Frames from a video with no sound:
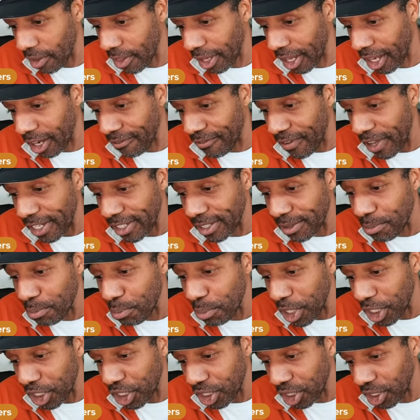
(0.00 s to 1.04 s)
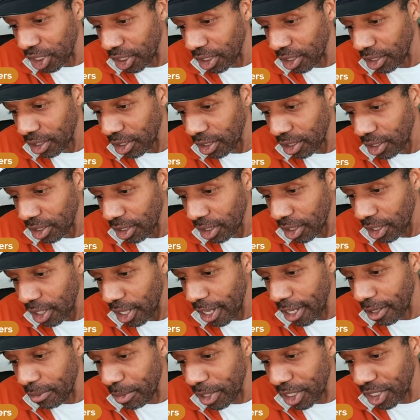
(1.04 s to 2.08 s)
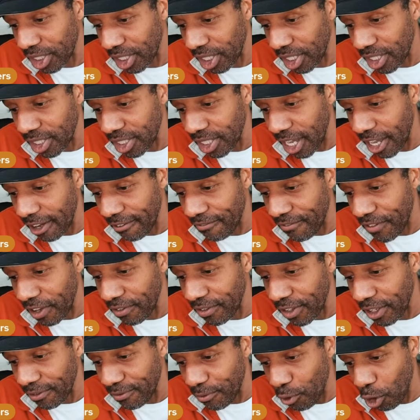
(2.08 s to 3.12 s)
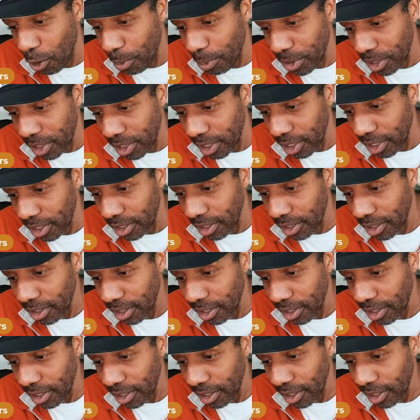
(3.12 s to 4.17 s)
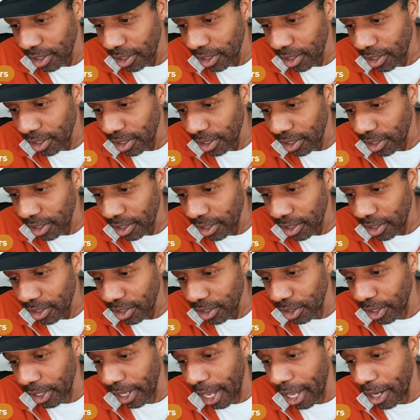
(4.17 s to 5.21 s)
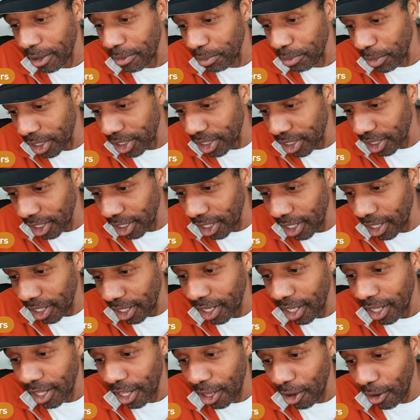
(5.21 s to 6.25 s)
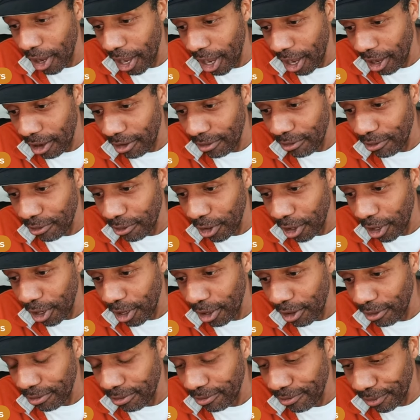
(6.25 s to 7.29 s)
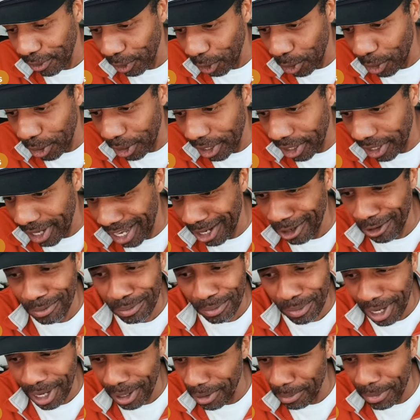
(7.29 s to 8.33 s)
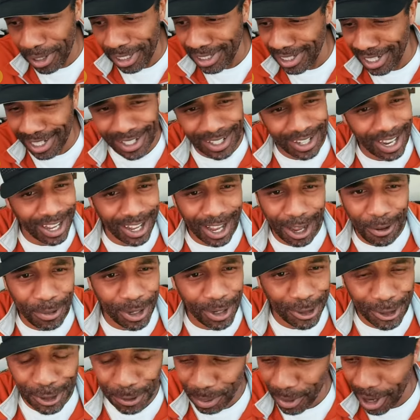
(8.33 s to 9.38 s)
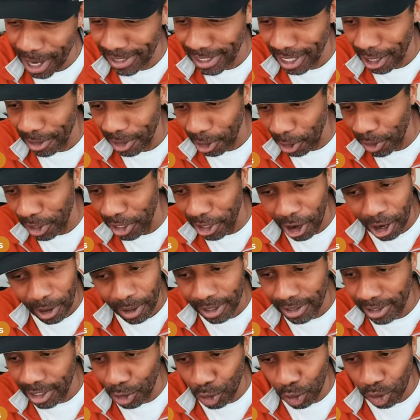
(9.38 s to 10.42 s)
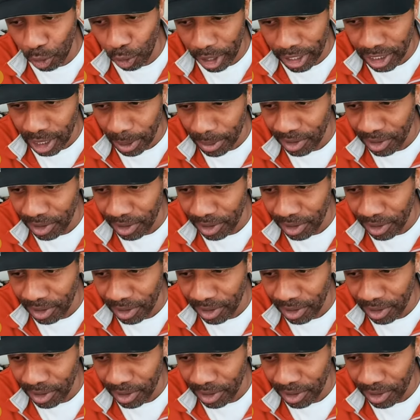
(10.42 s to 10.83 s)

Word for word: they're going to face Michigan, and Michigan's at 54%. So they got Michigan. They'll have uh, Florida. I know Michigan. I'm a little surprised how low they are. They do a great job of